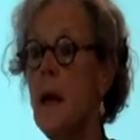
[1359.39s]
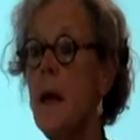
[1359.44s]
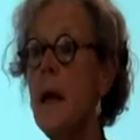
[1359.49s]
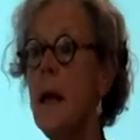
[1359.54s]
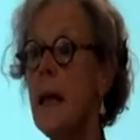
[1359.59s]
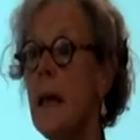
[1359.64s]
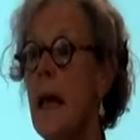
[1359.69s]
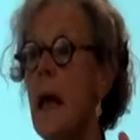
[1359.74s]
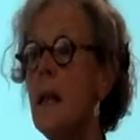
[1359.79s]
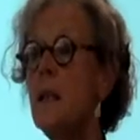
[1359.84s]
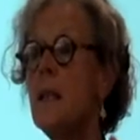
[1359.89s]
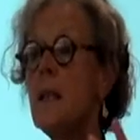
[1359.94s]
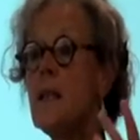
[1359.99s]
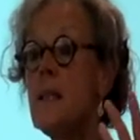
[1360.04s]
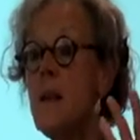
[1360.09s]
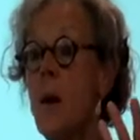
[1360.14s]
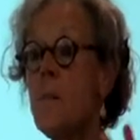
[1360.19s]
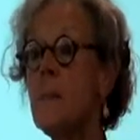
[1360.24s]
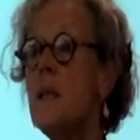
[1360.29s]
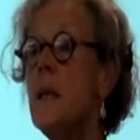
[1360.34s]
Again, it's
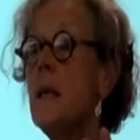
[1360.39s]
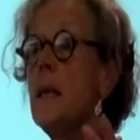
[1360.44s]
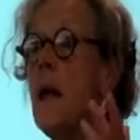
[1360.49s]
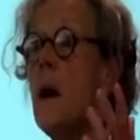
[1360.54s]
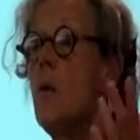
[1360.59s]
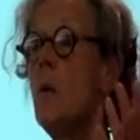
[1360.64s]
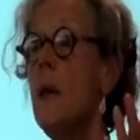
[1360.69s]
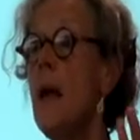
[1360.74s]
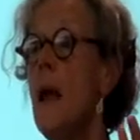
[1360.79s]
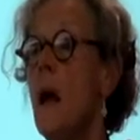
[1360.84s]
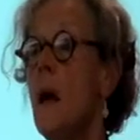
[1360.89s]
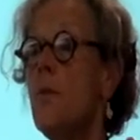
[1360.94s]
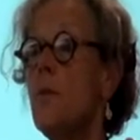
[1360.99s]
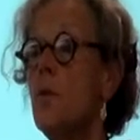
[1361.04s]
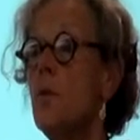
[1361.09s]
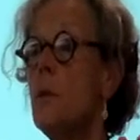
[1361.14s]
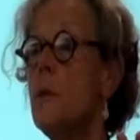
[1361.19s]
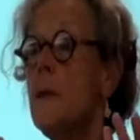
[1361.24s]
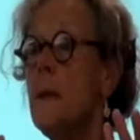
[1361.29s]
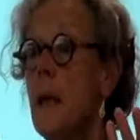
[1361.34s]
something that we have
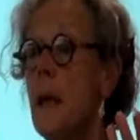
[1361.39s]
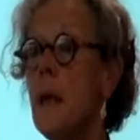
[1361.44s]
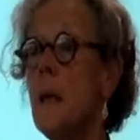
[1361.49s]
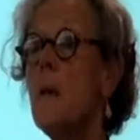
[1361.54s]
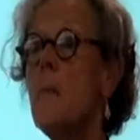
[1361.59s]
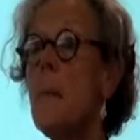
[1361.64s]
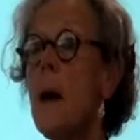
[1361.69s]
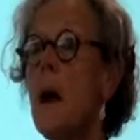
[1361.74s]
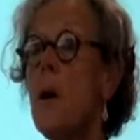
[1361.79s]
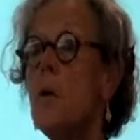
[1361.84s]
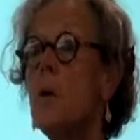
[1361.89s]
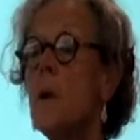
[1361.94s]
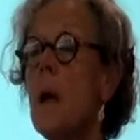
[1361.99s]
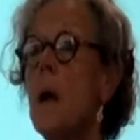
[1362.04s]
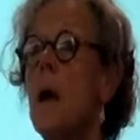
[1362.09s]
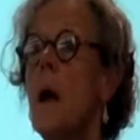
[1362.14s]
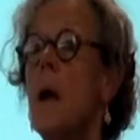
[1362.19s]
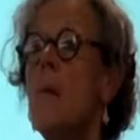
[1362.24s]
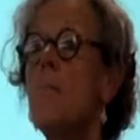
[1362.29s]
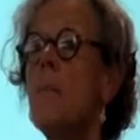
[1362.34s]
to think about,
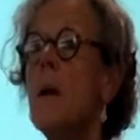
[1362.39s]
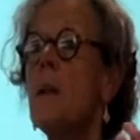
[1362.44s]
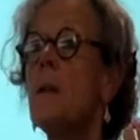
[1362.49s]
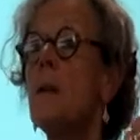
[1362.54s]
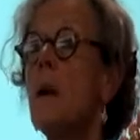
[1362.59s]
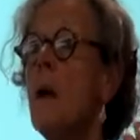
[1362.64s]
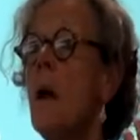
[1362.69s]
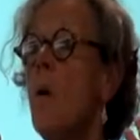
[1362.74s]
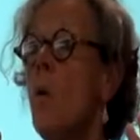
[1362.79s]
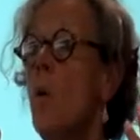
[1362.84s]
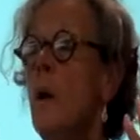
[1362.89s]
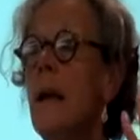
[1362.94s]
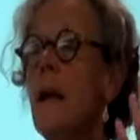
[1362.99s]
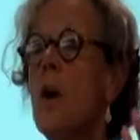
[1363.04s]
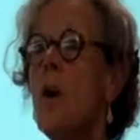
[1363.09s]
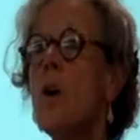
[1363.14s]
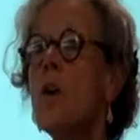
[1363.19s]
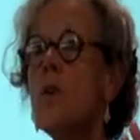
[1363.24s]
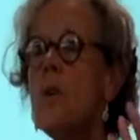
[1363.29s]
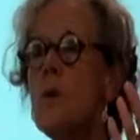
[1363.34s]
but we
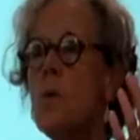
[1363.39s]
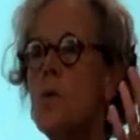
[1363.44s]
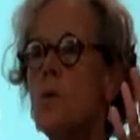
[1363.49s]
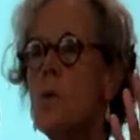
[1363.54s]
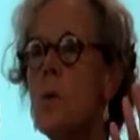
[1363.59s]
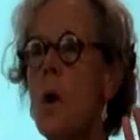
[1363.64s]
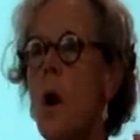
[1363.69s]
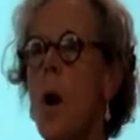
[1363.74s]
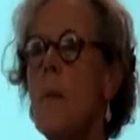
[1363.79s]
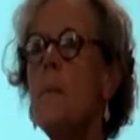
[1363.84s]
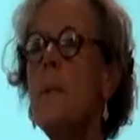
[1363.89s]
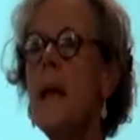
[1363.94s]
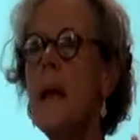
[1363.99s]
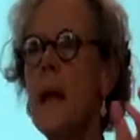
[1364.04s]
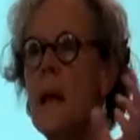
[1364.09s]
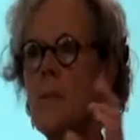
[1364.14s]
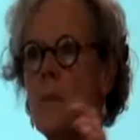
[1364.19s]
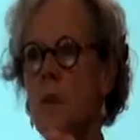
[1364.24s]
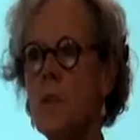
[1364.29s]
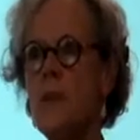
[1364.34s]
learn through copying
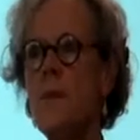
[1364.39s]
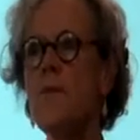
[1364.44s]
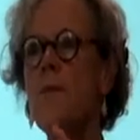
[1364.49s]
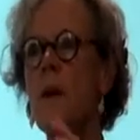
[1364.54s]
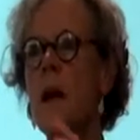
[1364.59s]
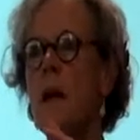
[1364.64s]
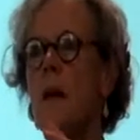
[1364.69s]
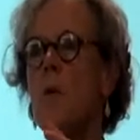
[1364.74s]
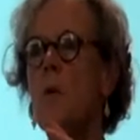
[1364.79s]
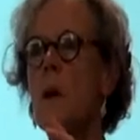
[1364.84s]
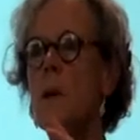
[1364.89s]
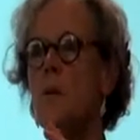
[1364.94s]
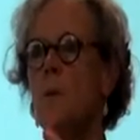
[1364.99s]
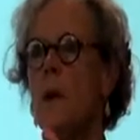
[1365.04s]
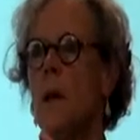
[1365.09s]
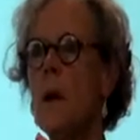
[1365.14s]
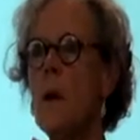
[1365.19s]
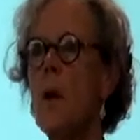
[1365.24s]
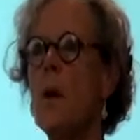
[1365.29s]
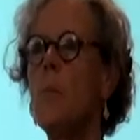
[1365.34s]
and modifying what we
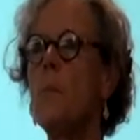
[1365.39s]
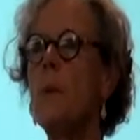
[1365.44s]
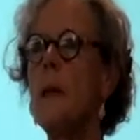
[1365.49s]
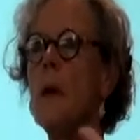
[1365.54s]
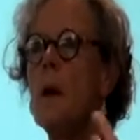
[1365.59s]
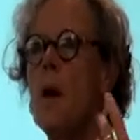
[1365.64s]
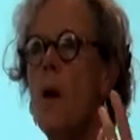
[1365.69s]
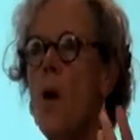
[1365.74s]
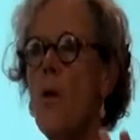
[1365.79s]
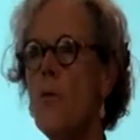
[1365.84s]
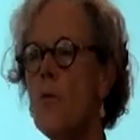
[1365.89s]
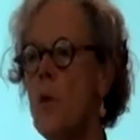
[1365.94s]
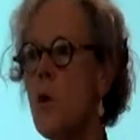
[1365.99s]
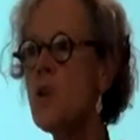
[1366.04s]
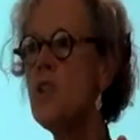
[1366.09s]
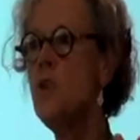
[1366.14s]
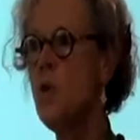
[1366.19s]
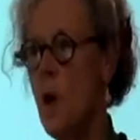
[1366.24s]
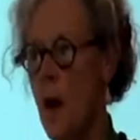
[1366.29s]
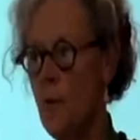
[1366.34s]
copy. Of
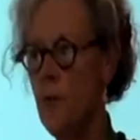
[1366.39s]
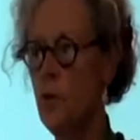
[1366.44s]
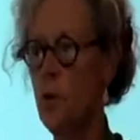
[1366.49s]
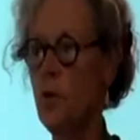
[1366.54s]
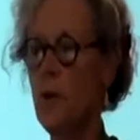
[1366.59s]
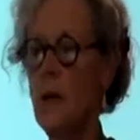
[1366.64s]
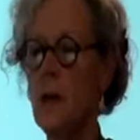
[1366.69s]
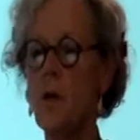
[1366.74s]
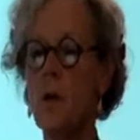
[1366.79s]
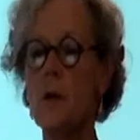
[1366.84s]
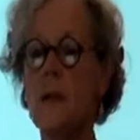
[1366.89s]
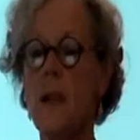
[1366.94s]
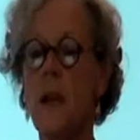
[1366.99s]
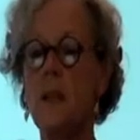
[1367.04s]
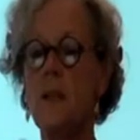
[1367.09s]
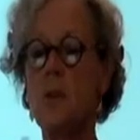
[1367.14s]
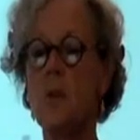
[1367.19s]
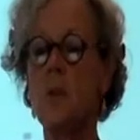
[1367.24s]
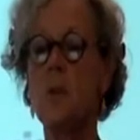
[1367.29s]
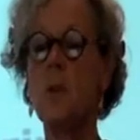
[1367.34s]
course, you have to
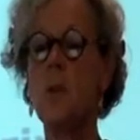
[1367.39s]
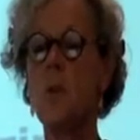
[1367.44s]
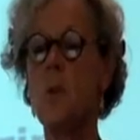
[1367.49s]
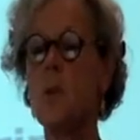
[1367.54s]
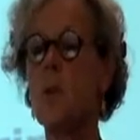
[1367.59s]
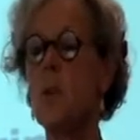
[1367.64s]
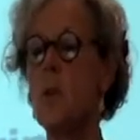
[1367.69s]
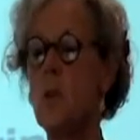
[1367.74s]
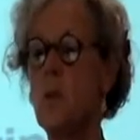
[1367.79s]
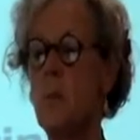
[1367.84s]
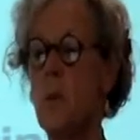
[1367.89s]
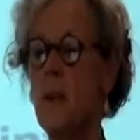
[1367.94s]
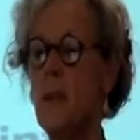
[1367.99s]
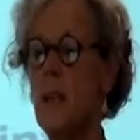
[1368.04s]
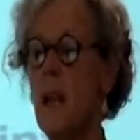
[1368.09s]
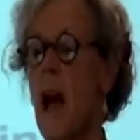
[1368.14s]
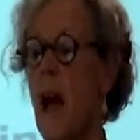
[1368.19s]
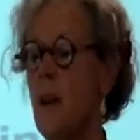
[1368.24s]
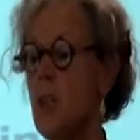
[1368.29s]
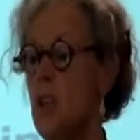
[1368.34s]
recognize your sources, but
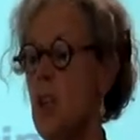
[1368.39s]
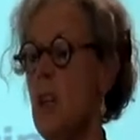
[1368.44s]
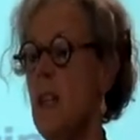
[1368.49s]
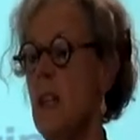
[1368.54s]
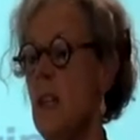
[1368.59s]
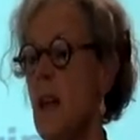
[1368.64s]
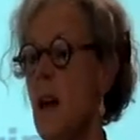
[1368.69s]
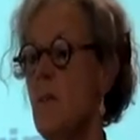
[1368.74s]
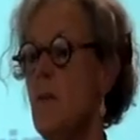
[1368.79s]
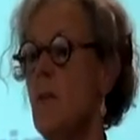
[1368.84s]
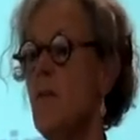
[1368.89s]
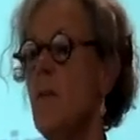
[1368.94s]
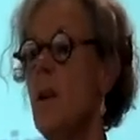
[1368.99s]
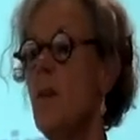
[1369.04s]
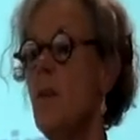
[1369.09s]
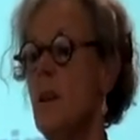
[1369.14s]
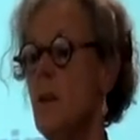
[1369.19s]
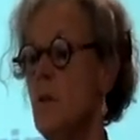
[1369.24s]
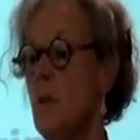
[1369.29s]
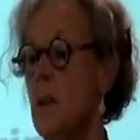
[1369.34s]
actually they have a
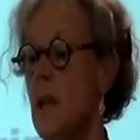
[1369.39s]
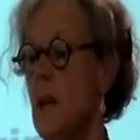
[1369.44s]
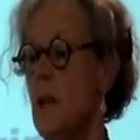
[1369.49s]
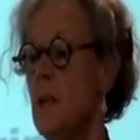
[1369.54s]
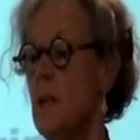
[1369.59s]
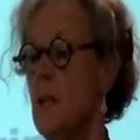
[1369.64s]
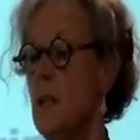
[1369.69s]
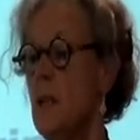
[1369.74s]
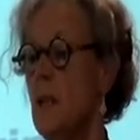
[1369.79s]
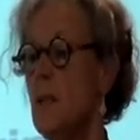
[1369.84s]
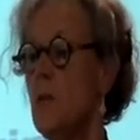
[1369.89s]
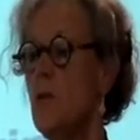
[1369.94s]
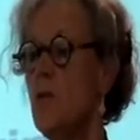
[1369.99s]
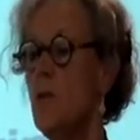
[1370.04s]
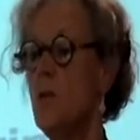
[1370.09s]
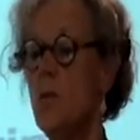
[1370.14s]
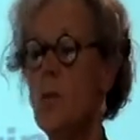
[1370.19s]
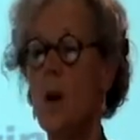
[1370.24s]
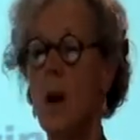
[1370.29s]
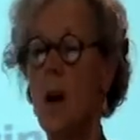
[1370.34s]
very good idea to
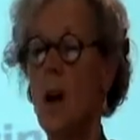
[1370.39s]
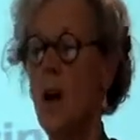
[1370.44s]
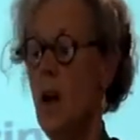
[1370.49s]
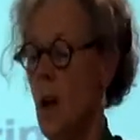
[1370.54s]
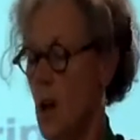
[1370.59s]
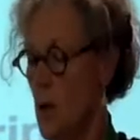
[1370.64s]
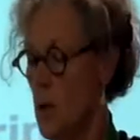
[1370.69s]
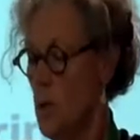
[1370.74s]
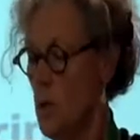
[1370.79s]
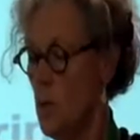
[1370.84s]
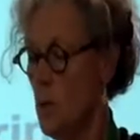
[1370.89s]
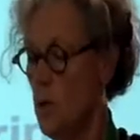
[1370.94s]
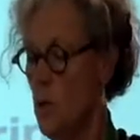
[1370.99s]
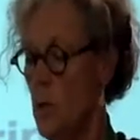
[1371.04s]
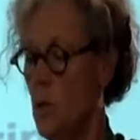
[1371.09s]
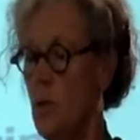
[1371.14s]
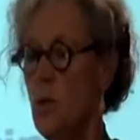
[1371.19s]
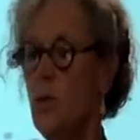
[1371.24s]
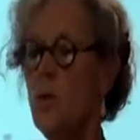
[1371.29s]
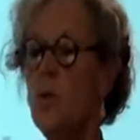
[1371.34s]

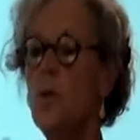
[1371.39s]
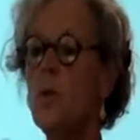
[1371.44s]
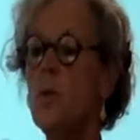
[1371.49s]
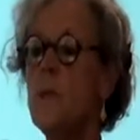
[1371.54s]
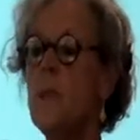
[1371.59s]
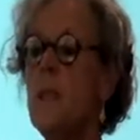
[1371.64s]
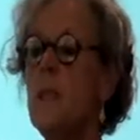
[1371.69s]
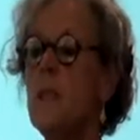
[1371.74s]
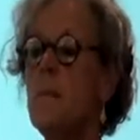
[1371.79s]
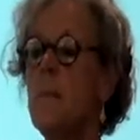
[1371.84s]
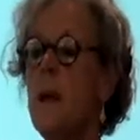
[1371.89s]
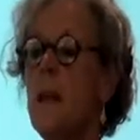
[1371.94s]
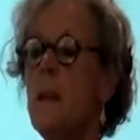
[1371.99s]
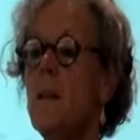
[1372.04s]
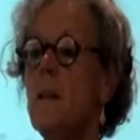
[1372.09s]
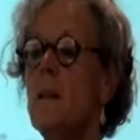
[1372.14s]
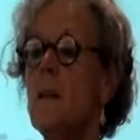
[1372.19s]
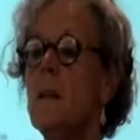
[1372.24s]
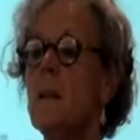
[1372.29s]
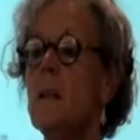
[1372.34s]
use these methods.